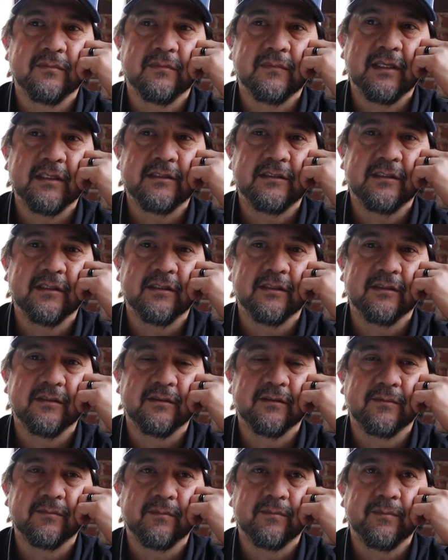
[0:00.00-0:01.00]
That's a
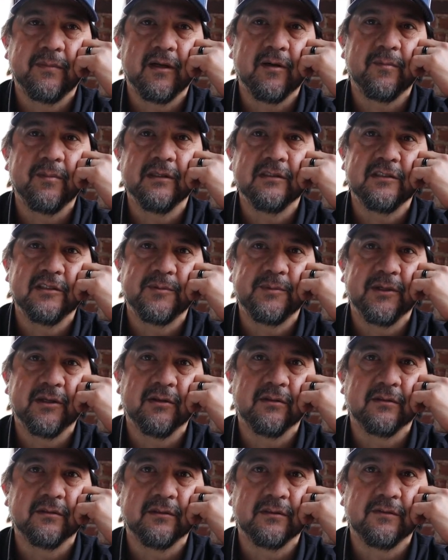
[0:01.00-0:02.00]
Better Business
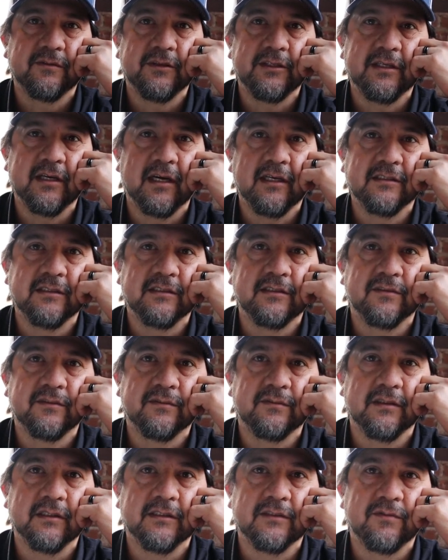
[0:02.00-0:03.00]
Bureau for you guys.
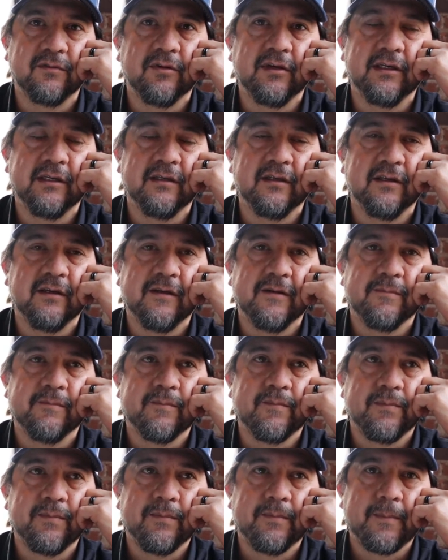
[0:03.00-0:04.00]
It's free.
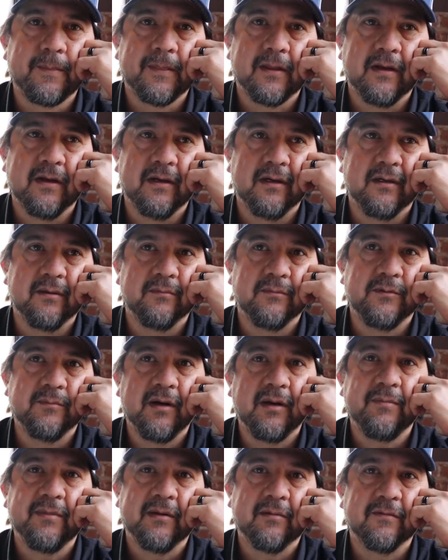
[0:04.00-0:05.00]
You
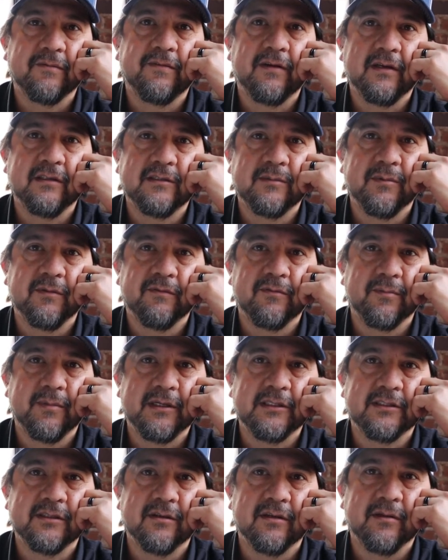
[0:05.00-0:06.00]
might be able to find some
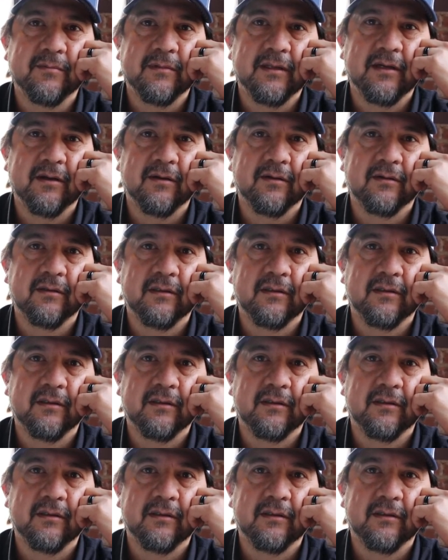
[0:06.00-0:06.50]
information on them there.